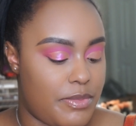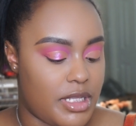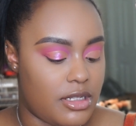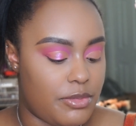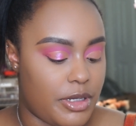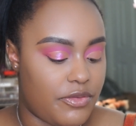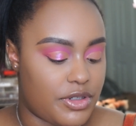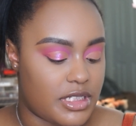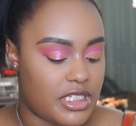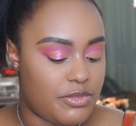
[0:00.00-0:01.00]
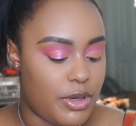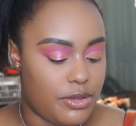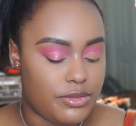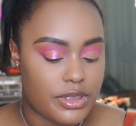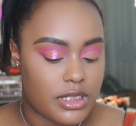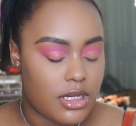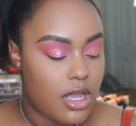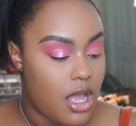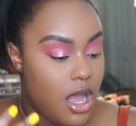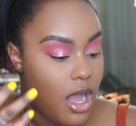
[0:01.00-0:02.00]
might be a little bit overexposed,
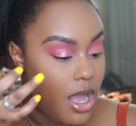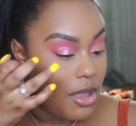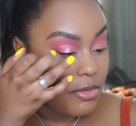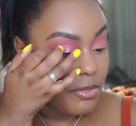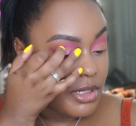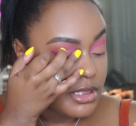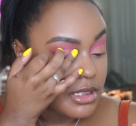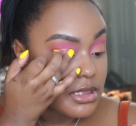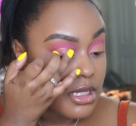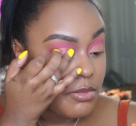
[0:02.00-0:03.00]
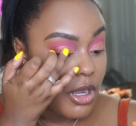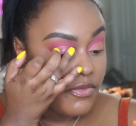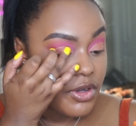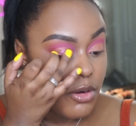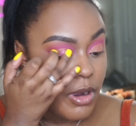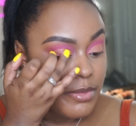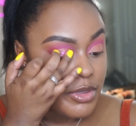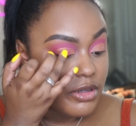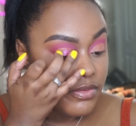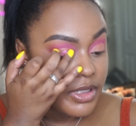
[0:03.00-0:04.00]
but it does come off quite
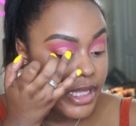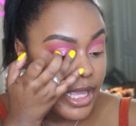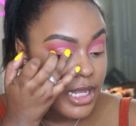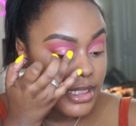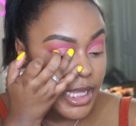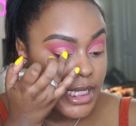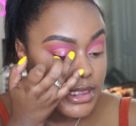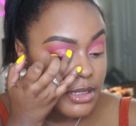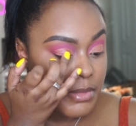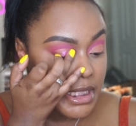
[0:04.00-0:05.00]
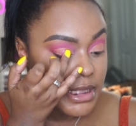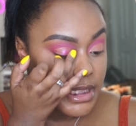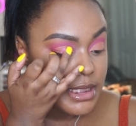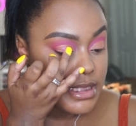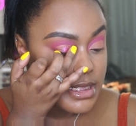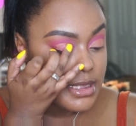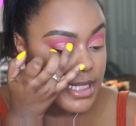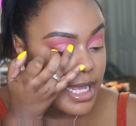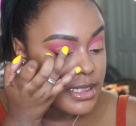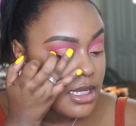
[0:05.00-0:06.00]
beautifully. And like I said, my lid is
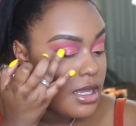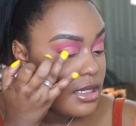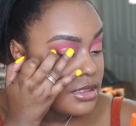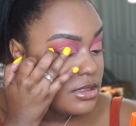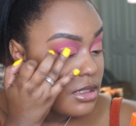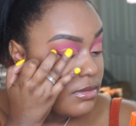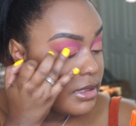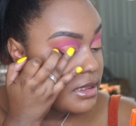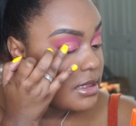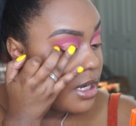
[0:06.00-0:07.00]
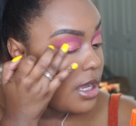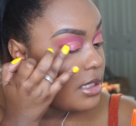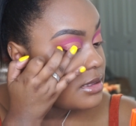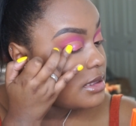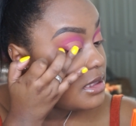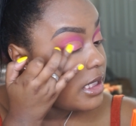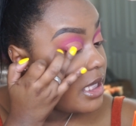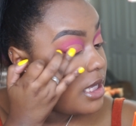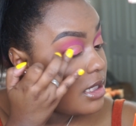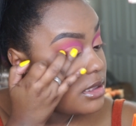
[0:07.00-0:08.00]
set, so it's not
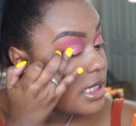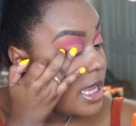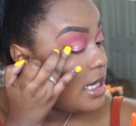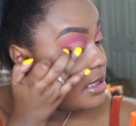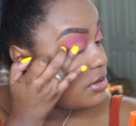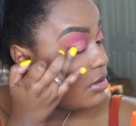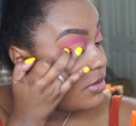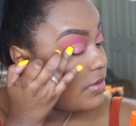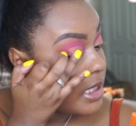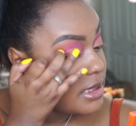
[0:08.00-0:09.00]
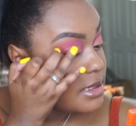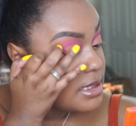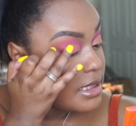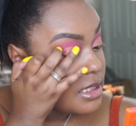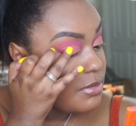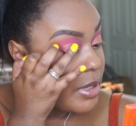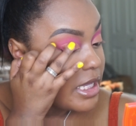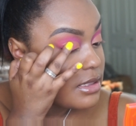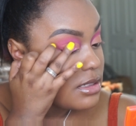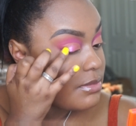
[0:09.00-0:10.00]
sticking to any sort of like sticky
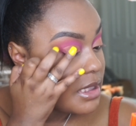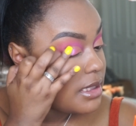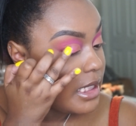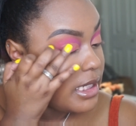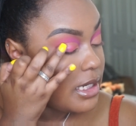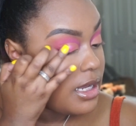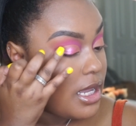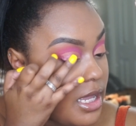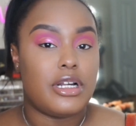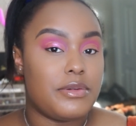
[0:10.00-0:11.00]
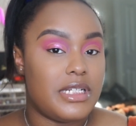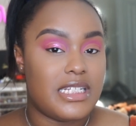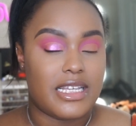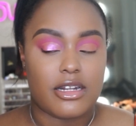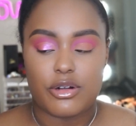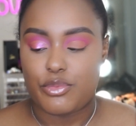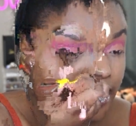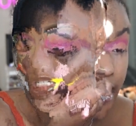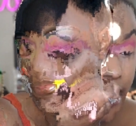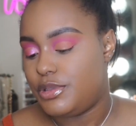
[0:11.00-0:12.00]
base on my lid. So now I'm going to take it on a
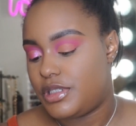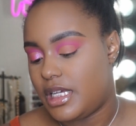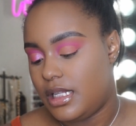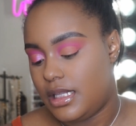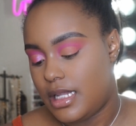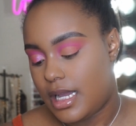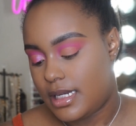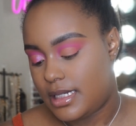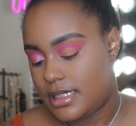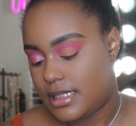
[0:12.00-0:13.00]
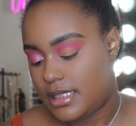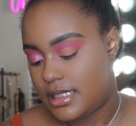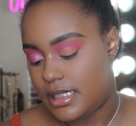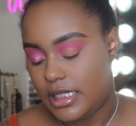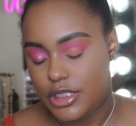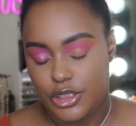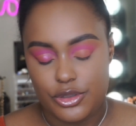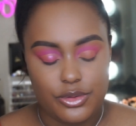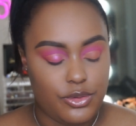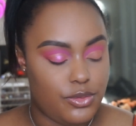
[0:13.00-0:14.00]
brush. I'm using a Luxie
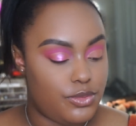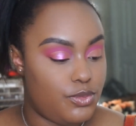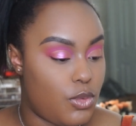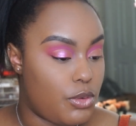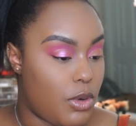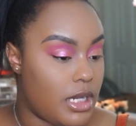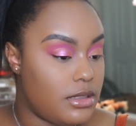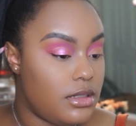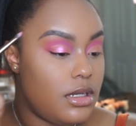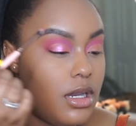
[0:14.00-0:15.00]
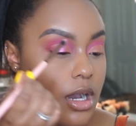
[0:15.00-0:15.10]
211,